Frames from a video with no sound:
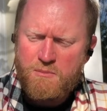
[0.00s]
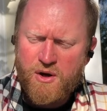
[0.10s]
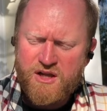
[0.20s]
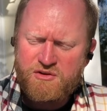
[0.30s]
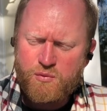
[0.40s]

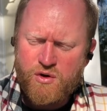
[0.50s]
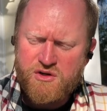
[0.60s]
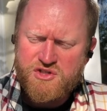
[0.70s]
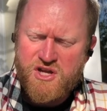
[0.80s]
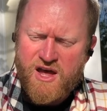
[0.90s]
But even
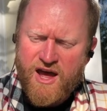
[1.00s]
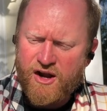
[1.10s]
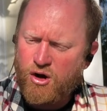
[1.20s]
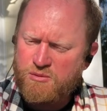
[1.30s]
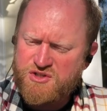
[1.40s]
worse,
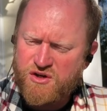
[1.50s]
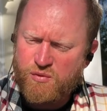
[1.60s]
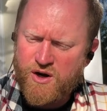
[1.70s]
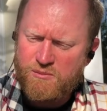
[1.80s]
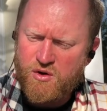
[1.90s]
and almost
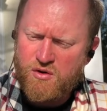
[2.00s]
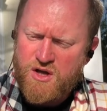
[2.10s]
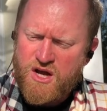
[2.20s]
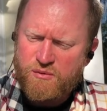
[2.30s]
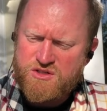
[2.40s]
incredible,
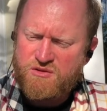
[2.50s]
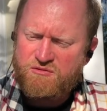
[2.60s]
was the